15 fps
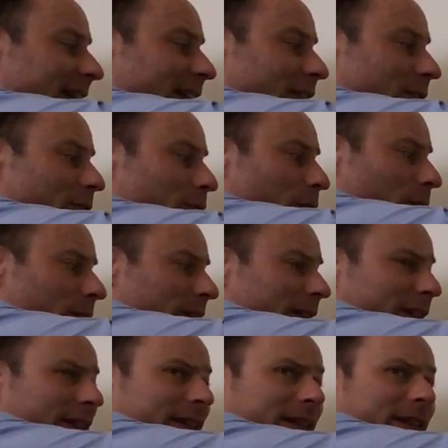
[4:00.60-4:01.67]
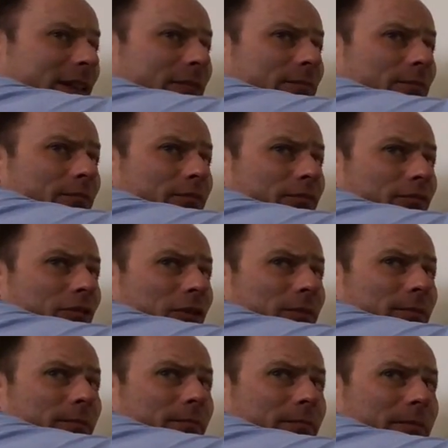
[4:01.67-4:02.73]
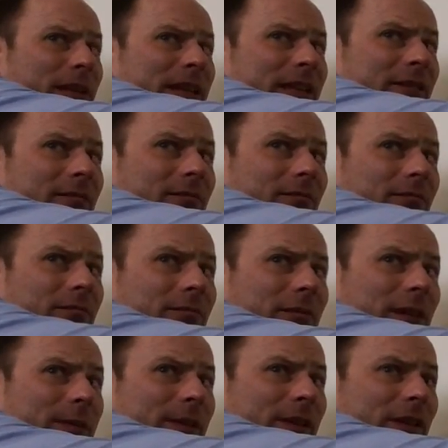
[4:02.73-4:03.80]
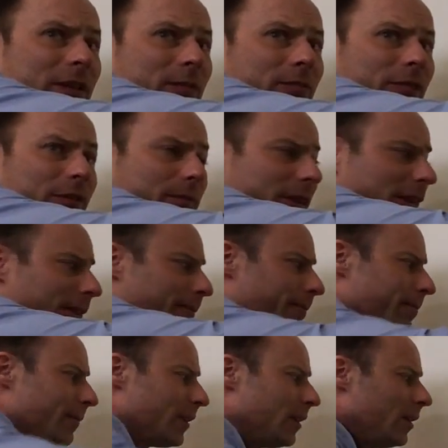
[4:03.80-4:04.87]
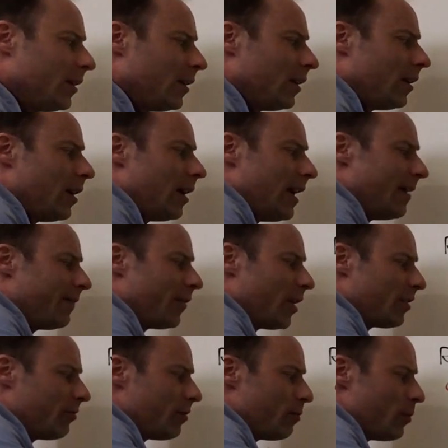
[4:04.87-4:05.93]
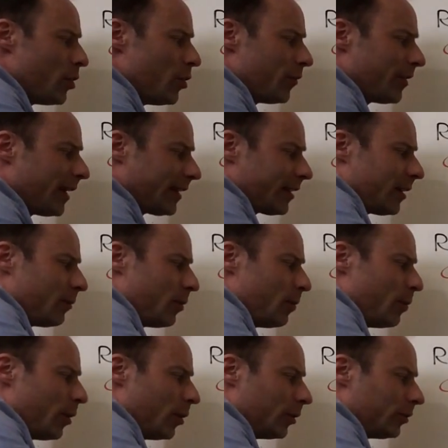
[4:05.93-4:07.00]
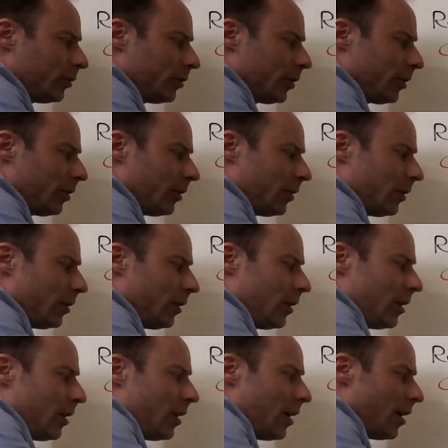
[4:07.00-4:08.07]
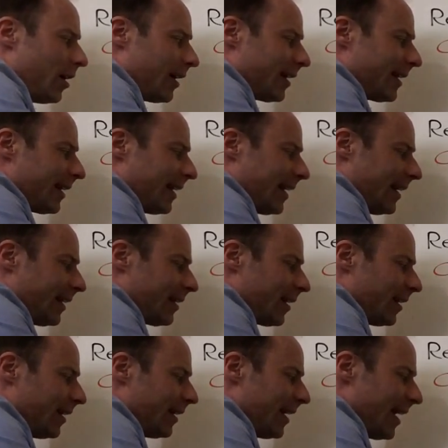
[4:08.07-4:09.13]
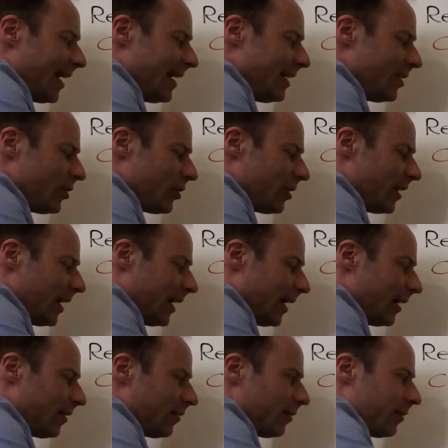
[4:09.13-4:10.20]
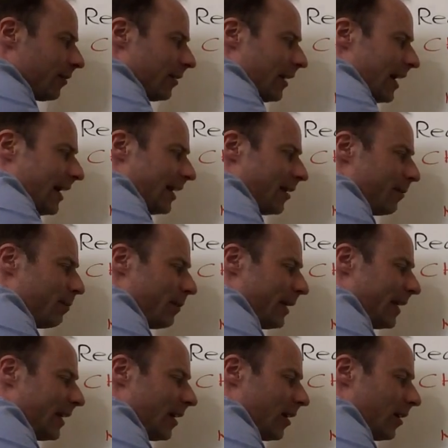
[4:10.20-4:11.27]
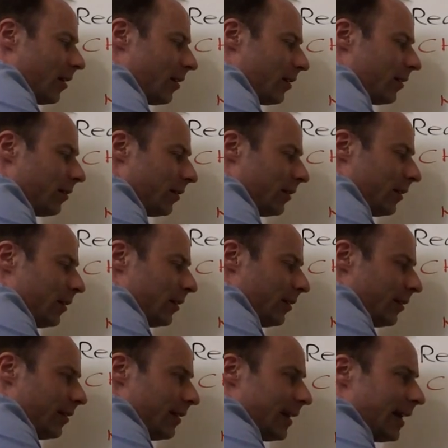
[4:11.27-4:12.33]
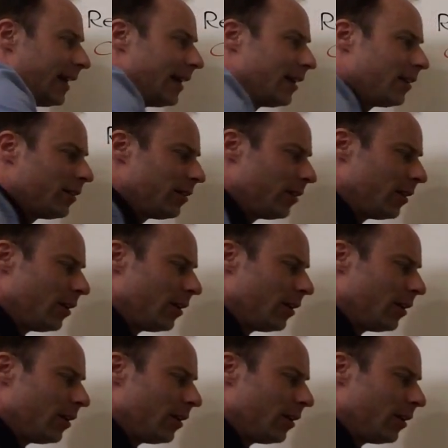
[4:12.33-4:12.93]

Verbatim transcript: is, what would this? This is propene. Happy this is propene. If I remove that double bond, I can add an H there and a BR there,